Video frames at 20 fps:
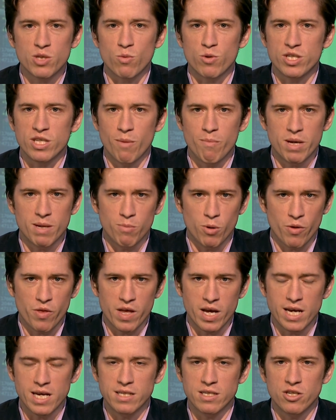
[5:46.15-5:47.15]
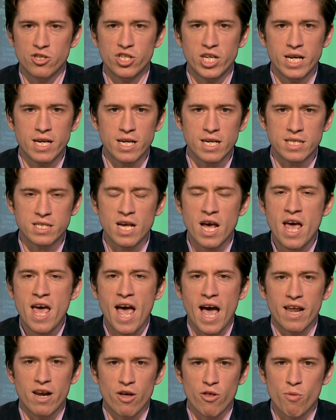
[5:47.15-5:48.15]
where some people think he's a genius
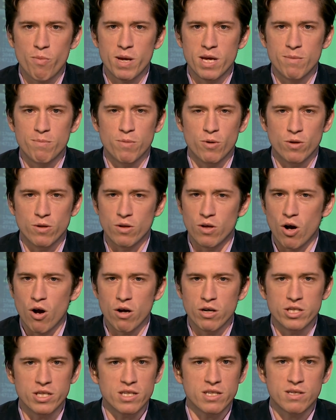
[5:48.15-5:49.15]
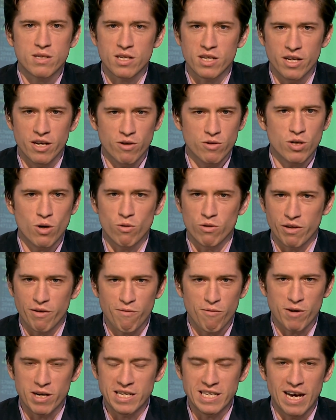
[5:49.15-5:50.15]
and other people are just, you know, totally
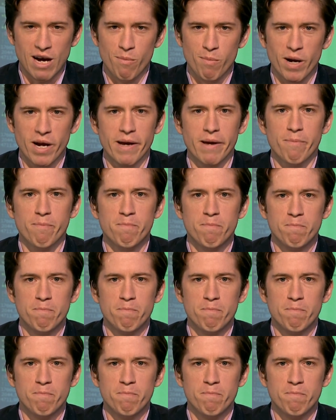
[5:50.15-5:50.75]
freaked out by him.